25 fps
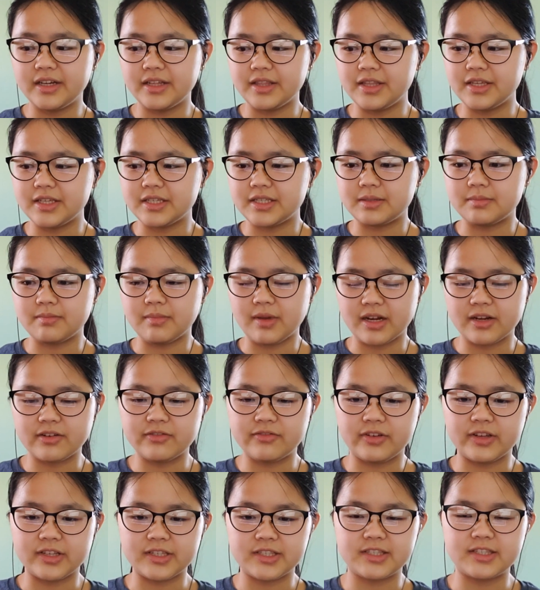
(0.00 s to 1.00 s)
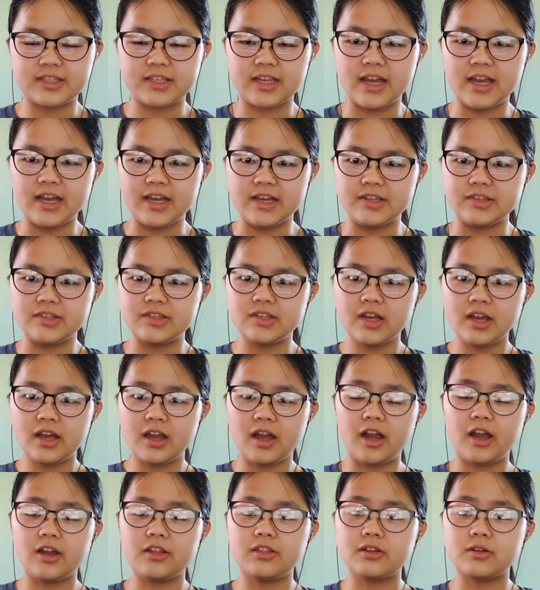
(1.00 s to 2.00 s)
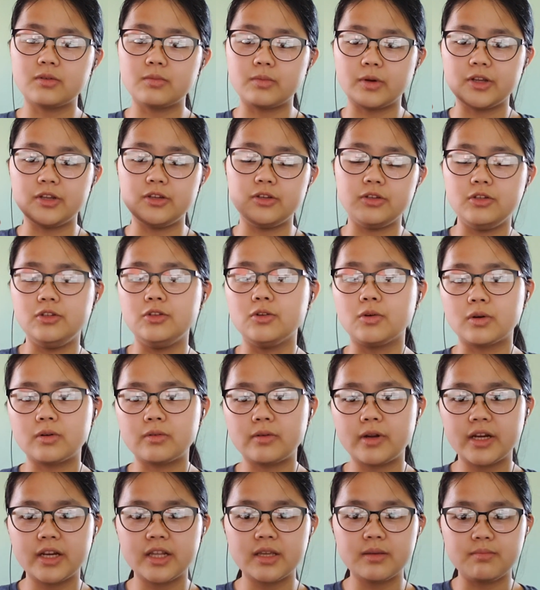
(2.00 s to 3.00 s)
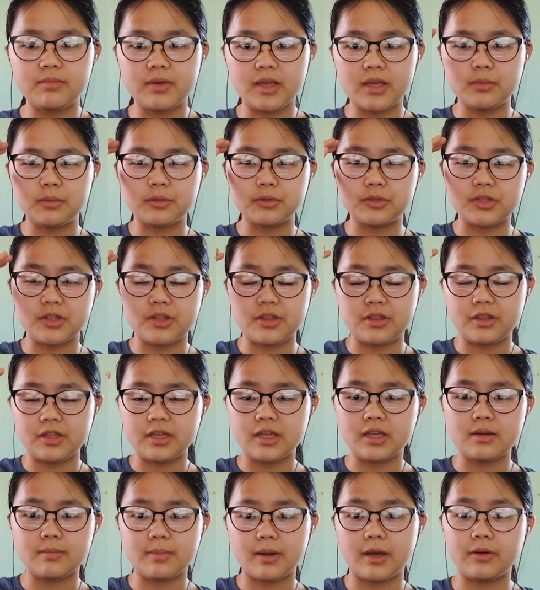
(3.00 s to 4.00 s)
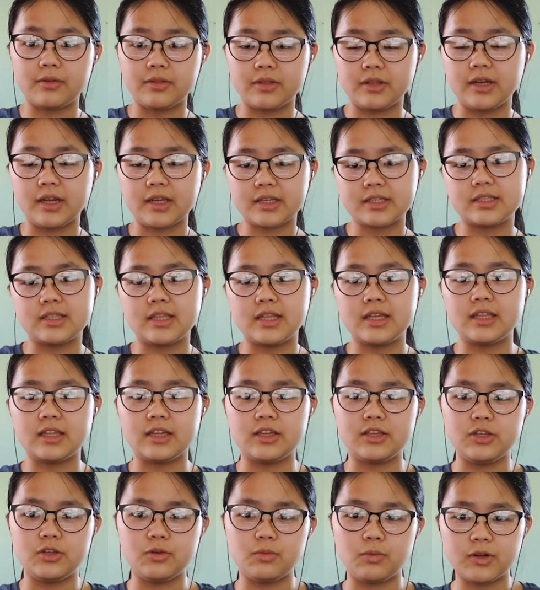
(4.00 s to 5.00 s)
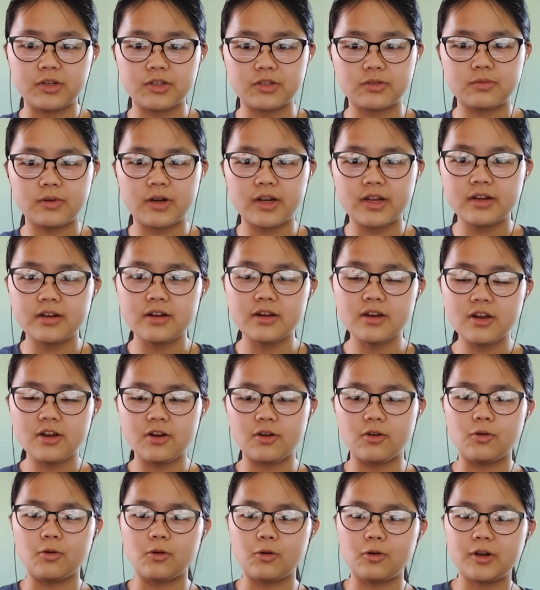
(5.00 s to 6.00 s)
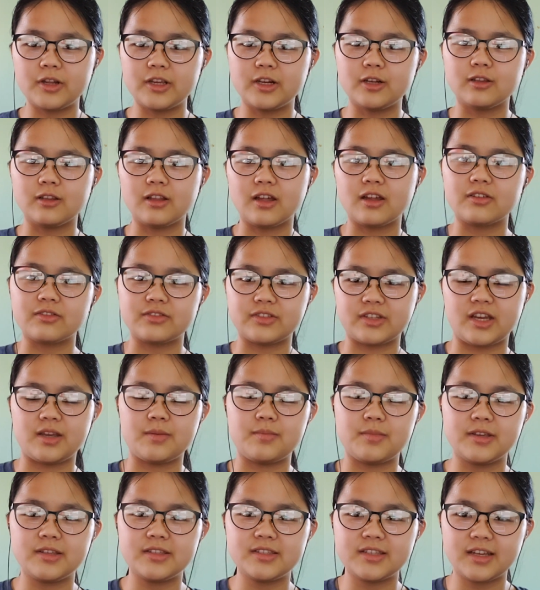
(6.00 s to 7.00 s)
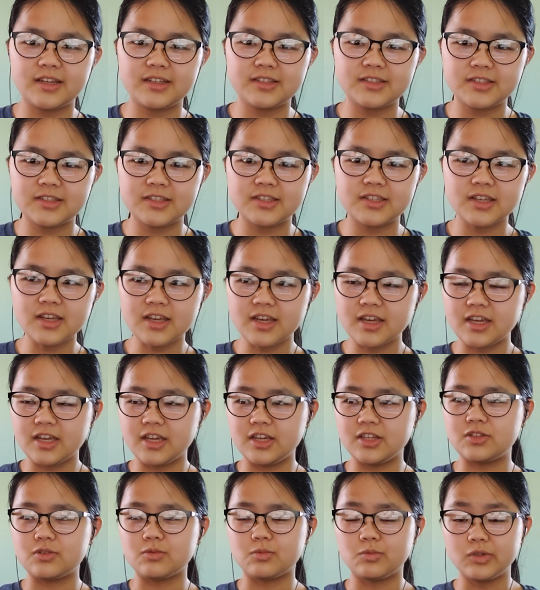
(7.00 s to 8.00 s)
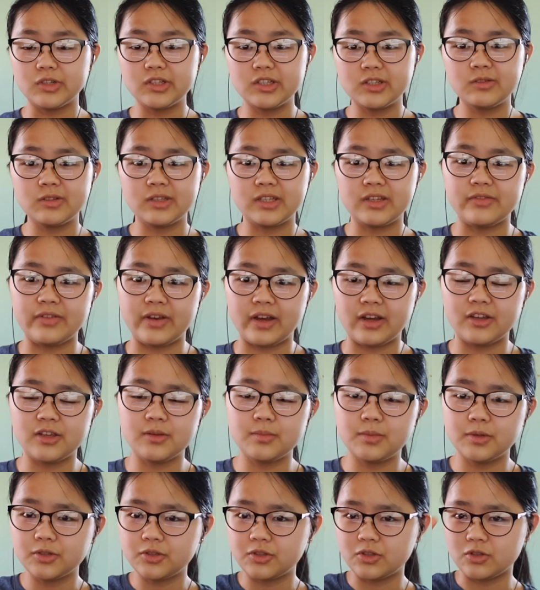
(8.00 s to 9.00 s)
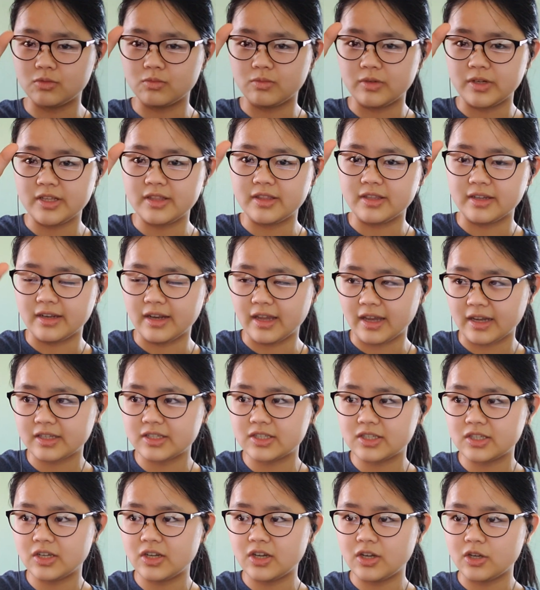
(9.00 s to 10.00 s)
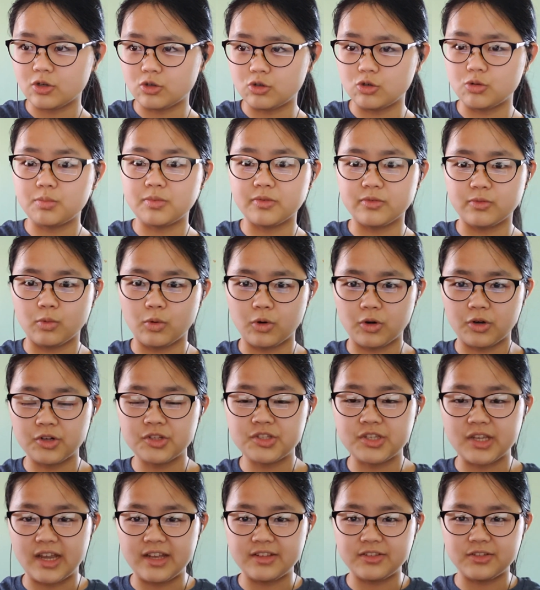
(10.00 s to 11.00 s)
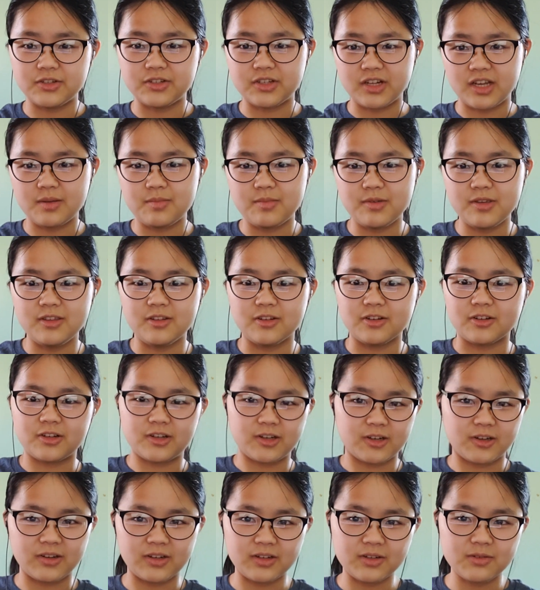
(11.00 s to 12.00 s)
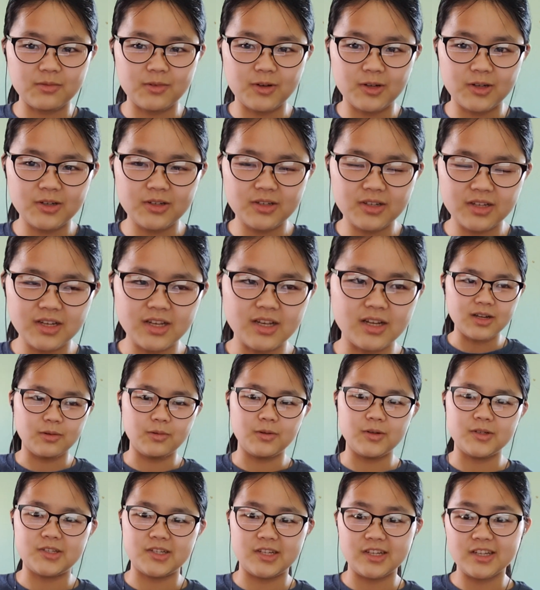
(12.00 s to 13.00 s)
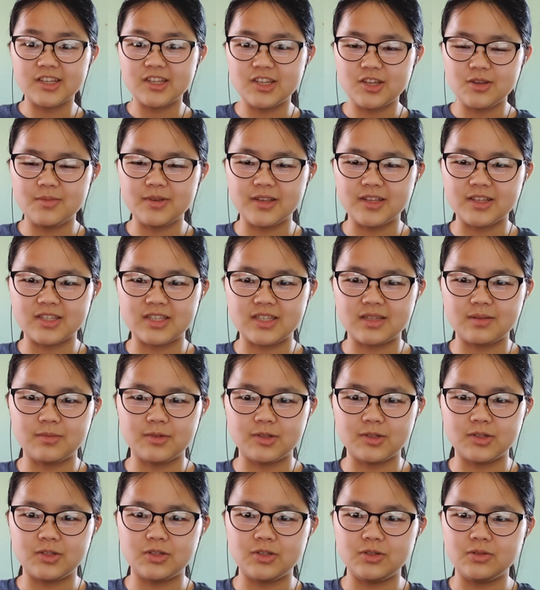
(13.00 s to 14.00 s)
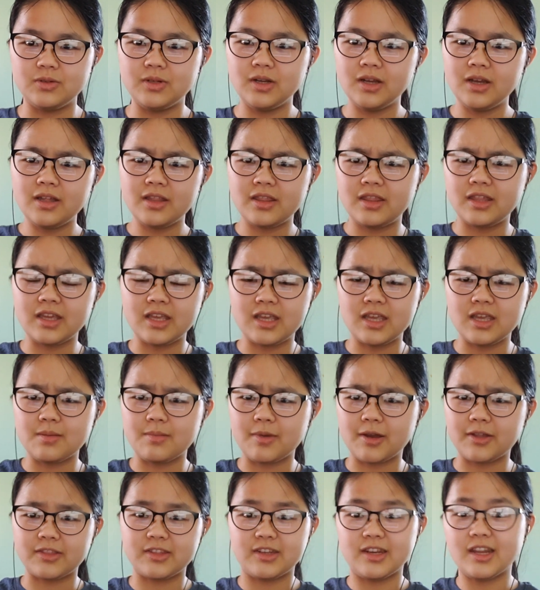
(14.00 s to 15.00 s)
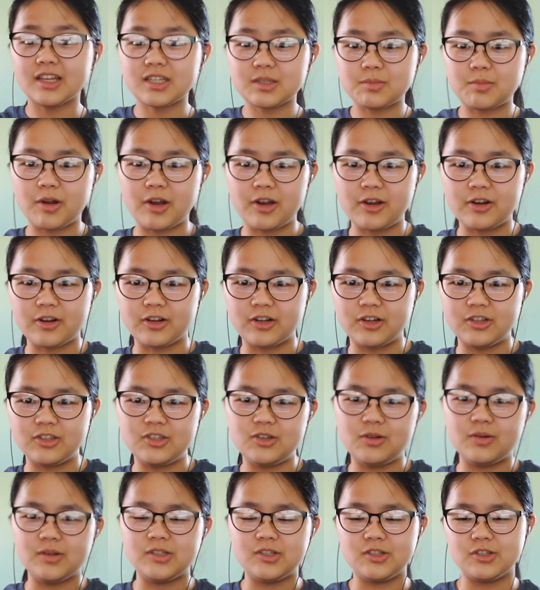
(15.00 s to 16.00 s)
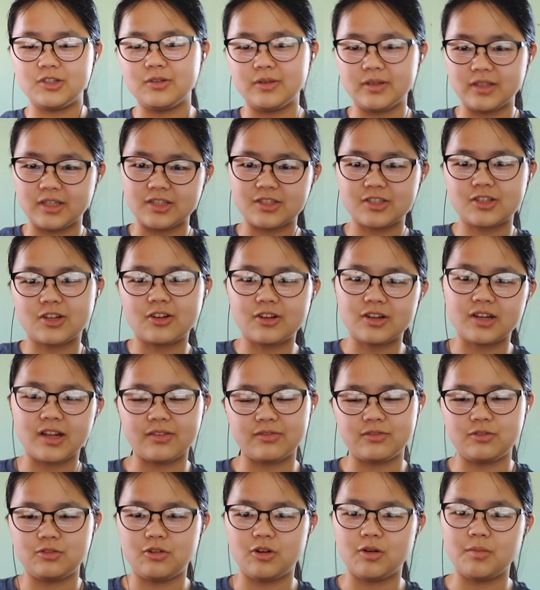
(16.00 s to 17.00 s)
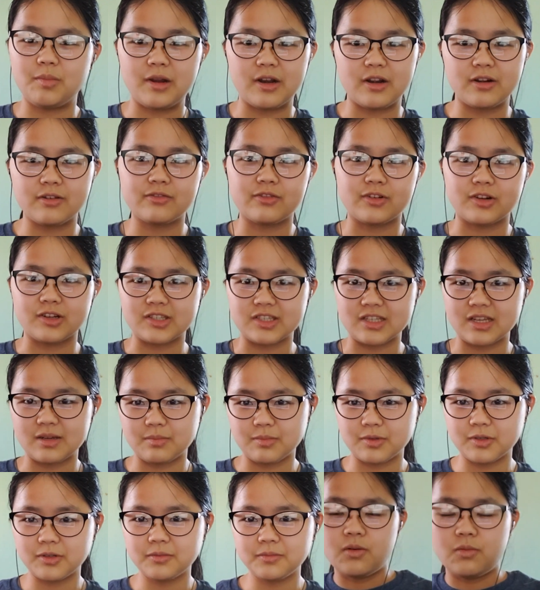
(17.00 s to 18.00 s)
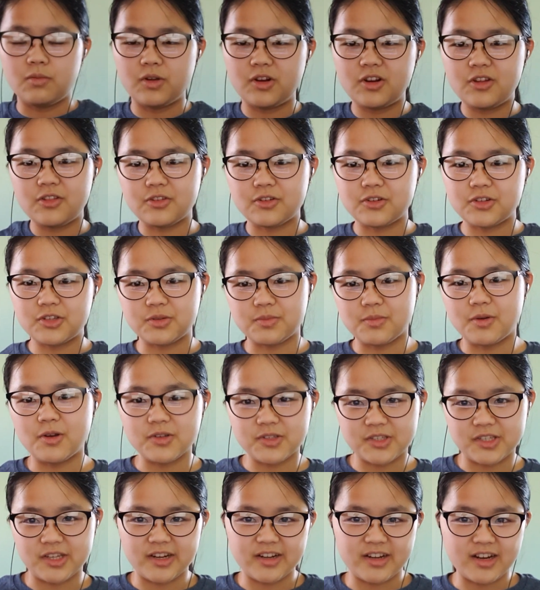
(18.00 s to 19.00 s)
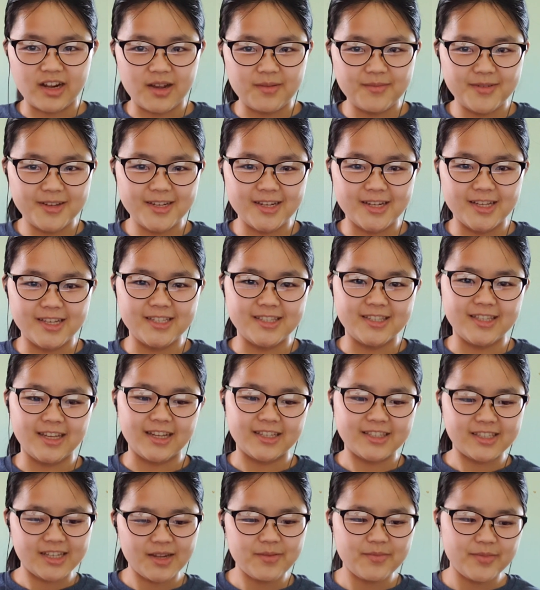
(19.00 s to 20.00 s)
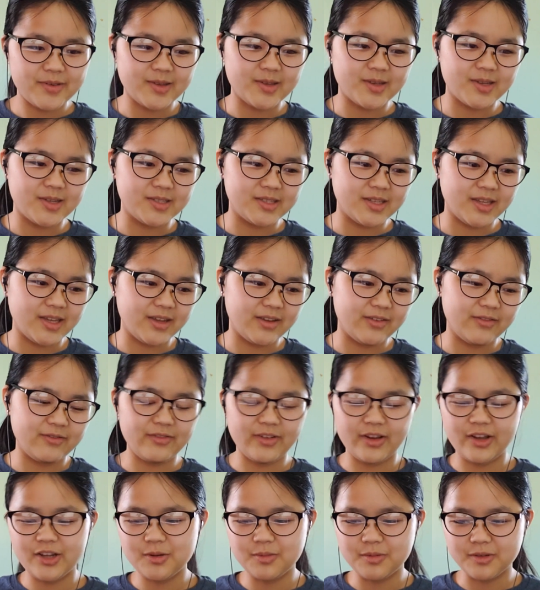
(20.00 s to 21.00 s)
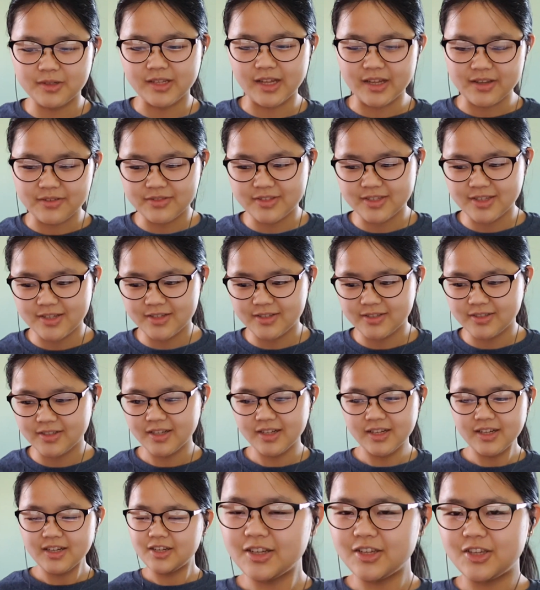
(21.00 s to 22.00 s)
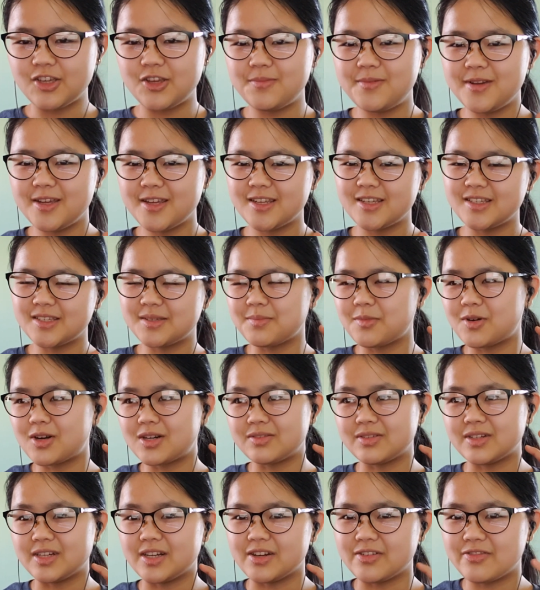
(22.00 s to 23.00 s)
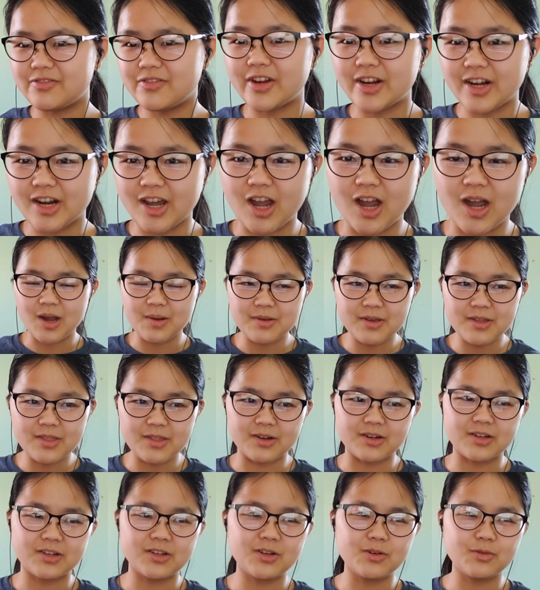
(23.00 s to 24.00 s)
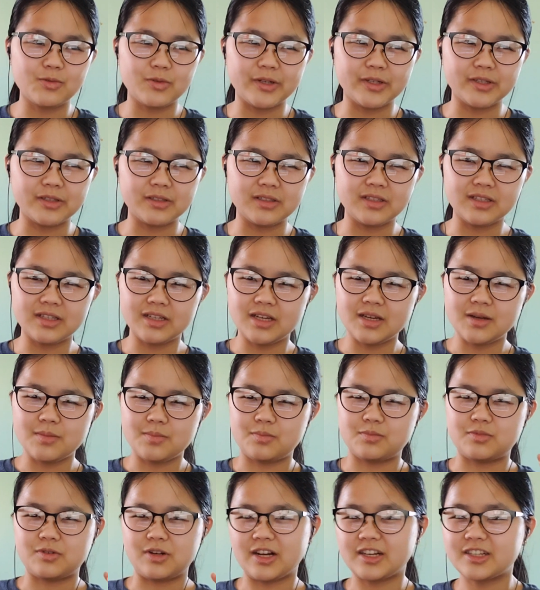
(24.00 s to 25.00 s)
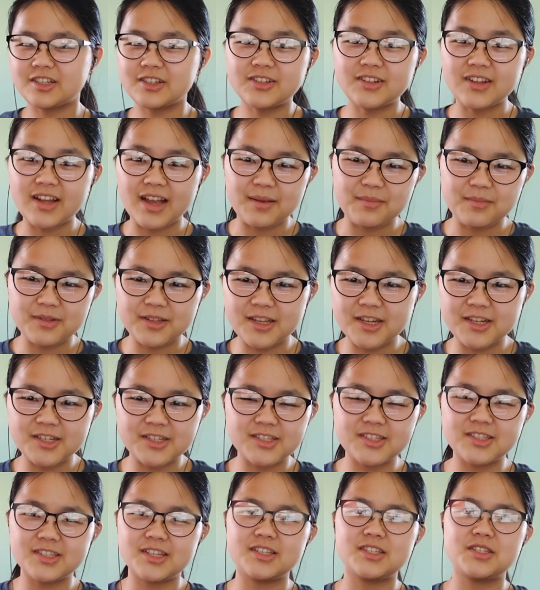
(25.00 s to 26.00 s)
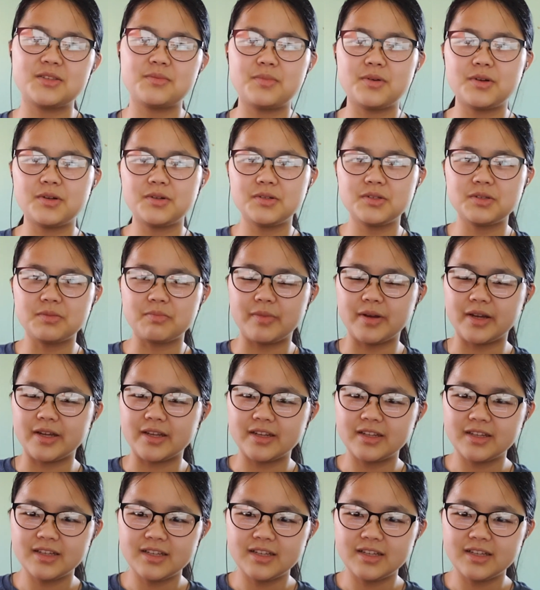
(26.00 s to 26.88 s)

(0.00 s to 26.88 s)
this manifests as either when you're writing, be able to think about the next thing that you want to write, or in a lot of typing tests, it's really valuable to read the next group of words as you're typing your current word, which in cubing is similar to thinking about the next pair you're going to do as you're doing this current F2L pair, for example. One other small side comment is that typing is a valuable life skill. Cubing is more of a fun hobby. There are no real practical applications, I suppose, but